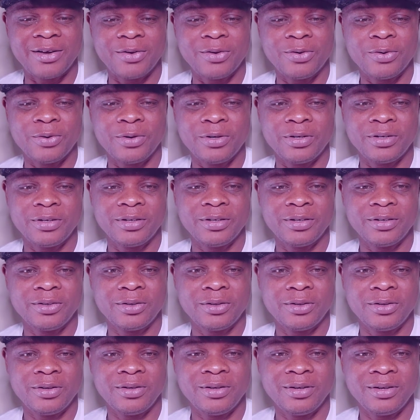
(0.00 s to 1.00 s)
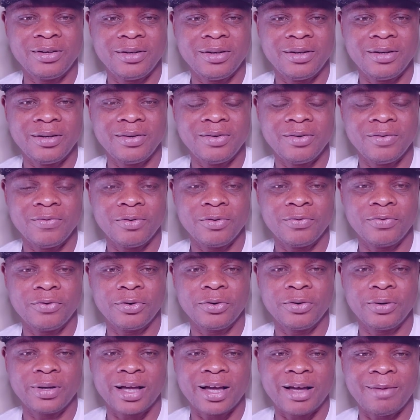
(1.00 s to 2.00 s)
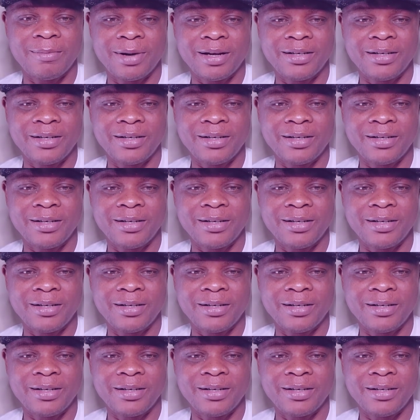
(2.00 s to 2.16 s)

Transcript: are you going to vote for. You can